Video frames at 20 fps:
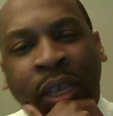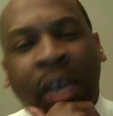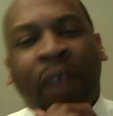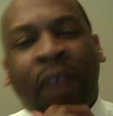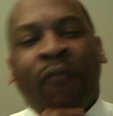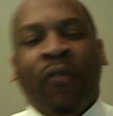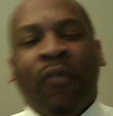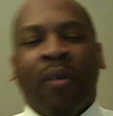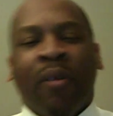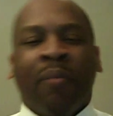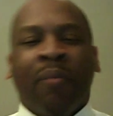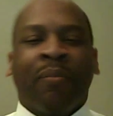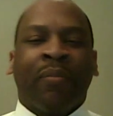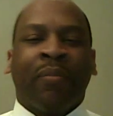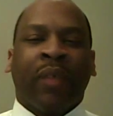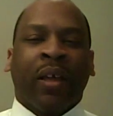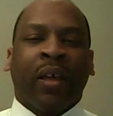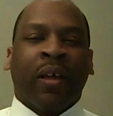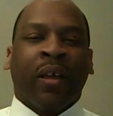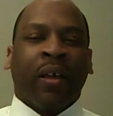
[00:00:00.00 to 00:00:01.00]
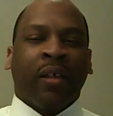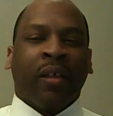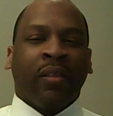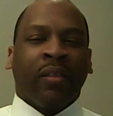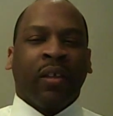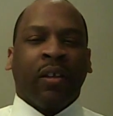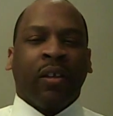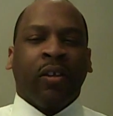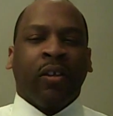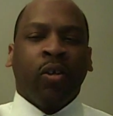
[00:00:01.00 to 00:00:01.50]
and from
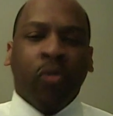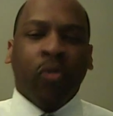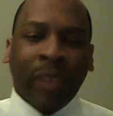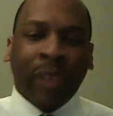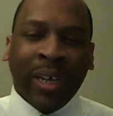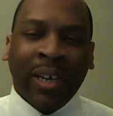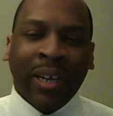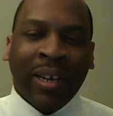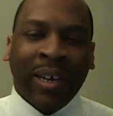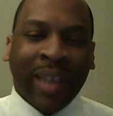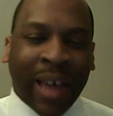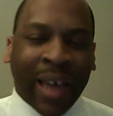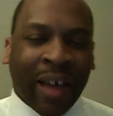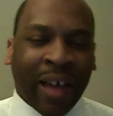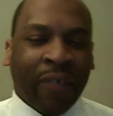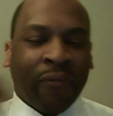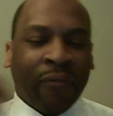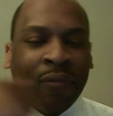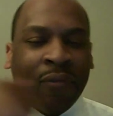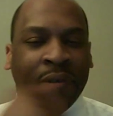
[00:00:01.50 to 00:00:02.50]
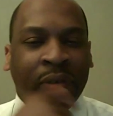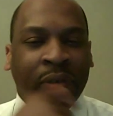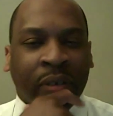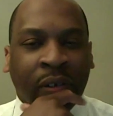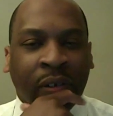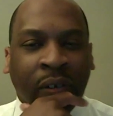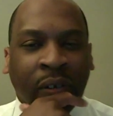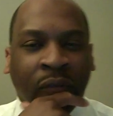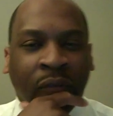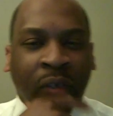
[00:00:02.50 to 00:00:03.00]
the loony left,
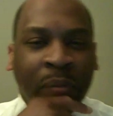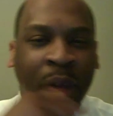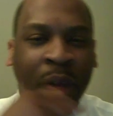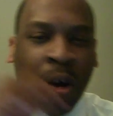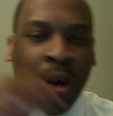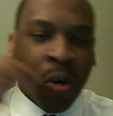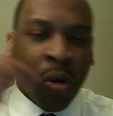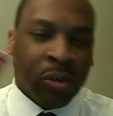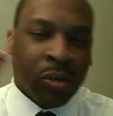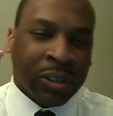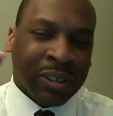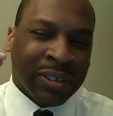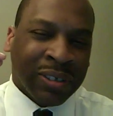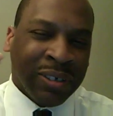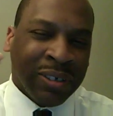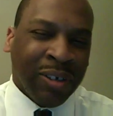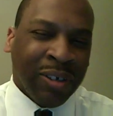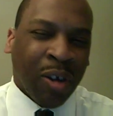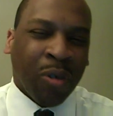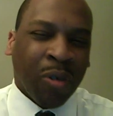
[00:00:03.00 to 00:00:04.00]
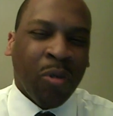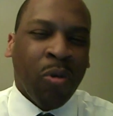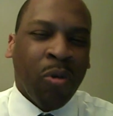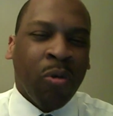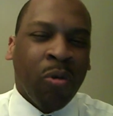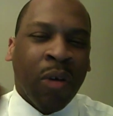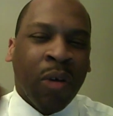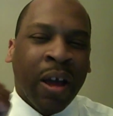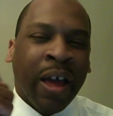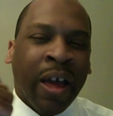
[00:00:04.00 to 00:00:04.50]
from those,
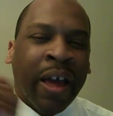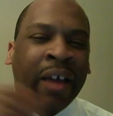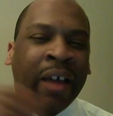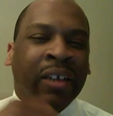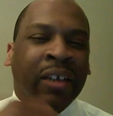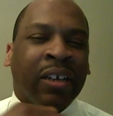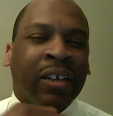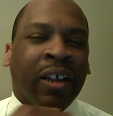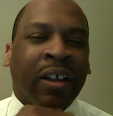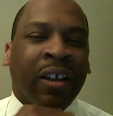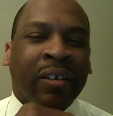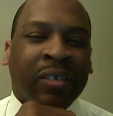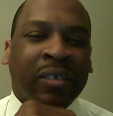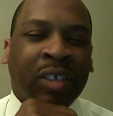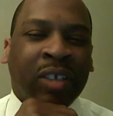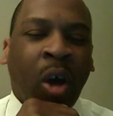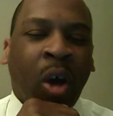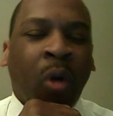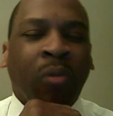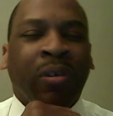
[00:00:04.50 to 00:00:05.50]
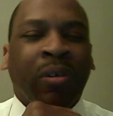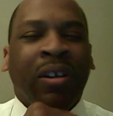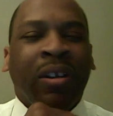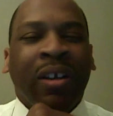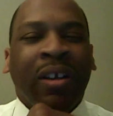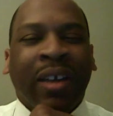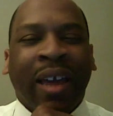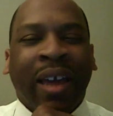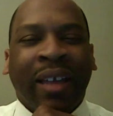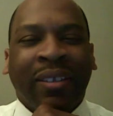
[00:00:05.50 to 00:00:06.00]
who don't
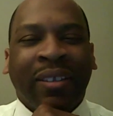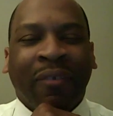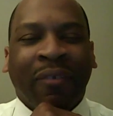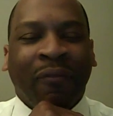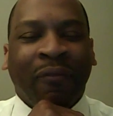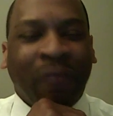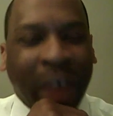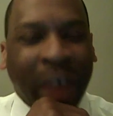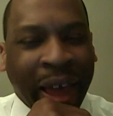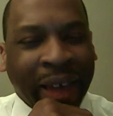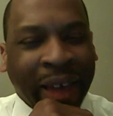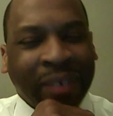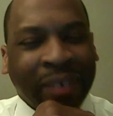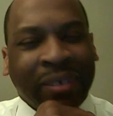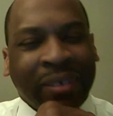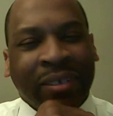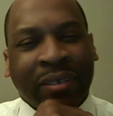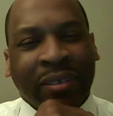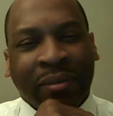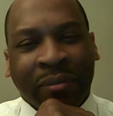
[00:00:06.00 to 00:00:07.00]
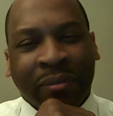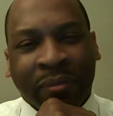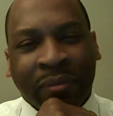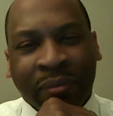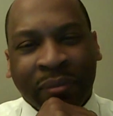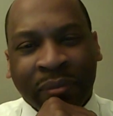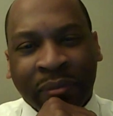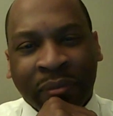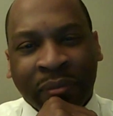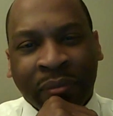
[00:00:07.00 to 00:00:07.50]
look at the facts,
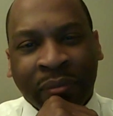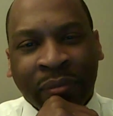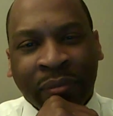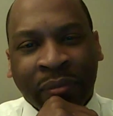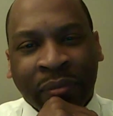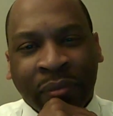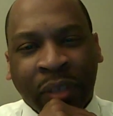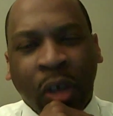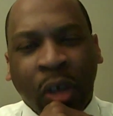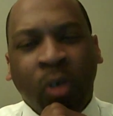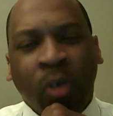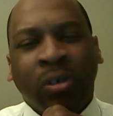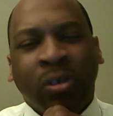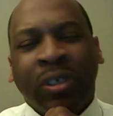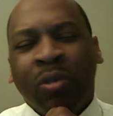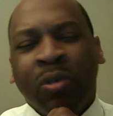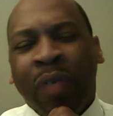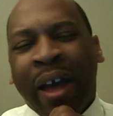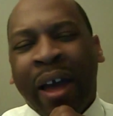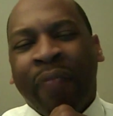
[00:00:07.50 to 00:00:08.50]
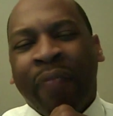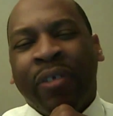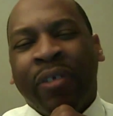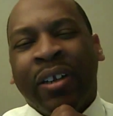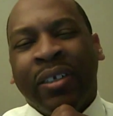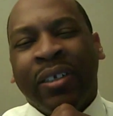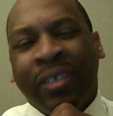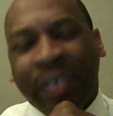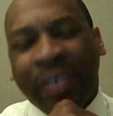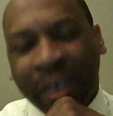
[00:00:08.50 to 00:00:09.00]
those who have an
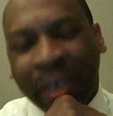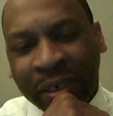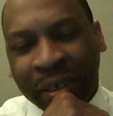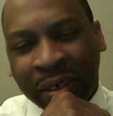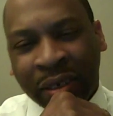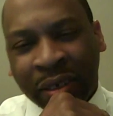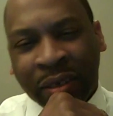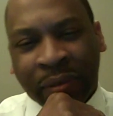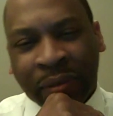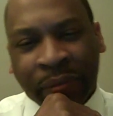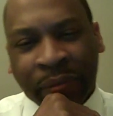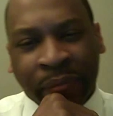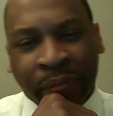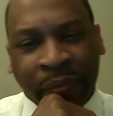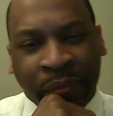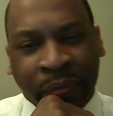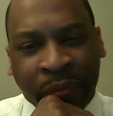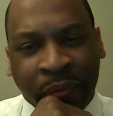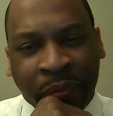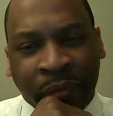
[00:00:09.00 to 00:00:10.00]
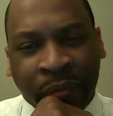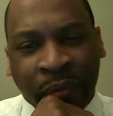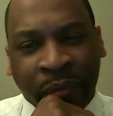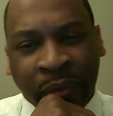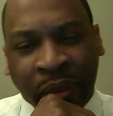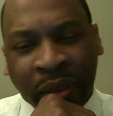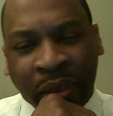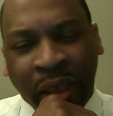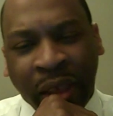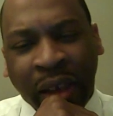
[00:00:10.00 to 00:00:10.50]
agenda.
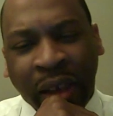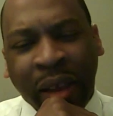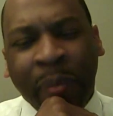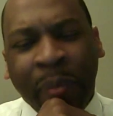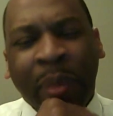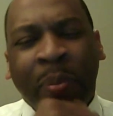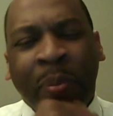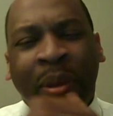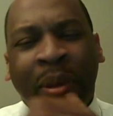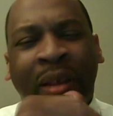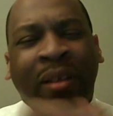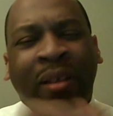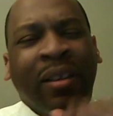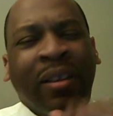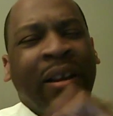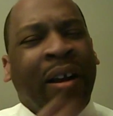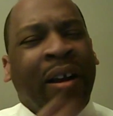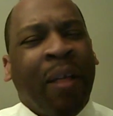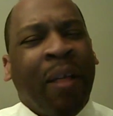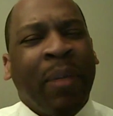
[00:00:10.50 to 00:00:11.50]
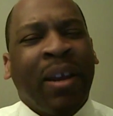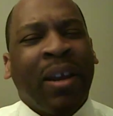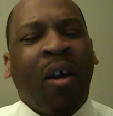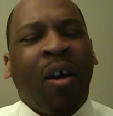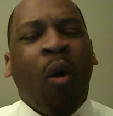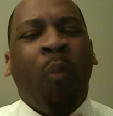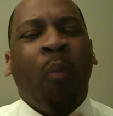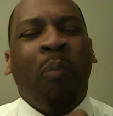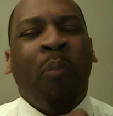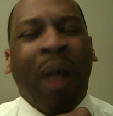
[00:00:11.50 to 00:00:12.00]
Now, let me be clear.
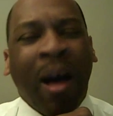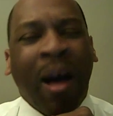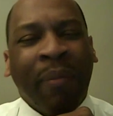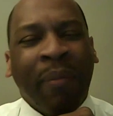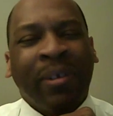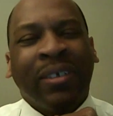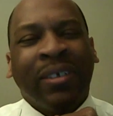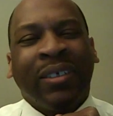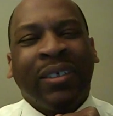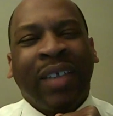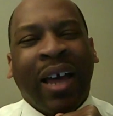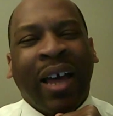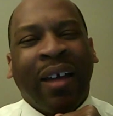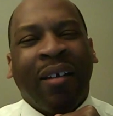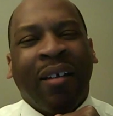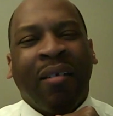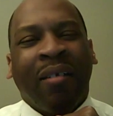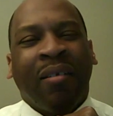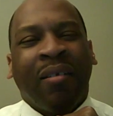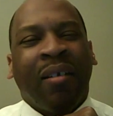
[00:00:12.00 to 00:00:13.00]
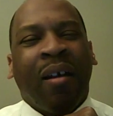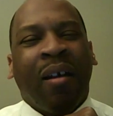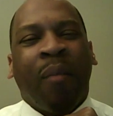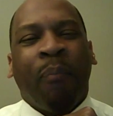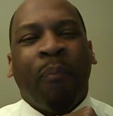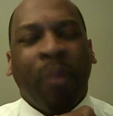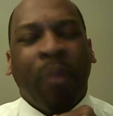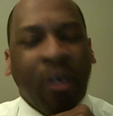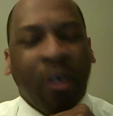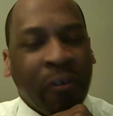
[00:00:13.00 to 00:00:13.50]
Obama is not
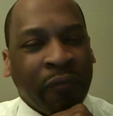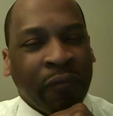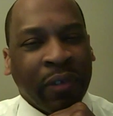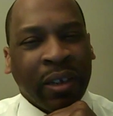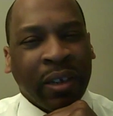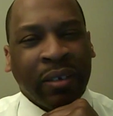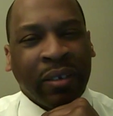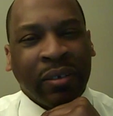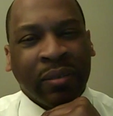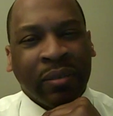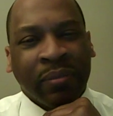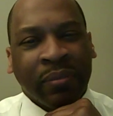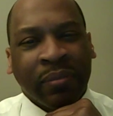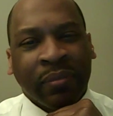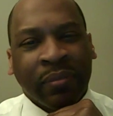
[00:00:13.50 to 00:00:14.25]
perfect.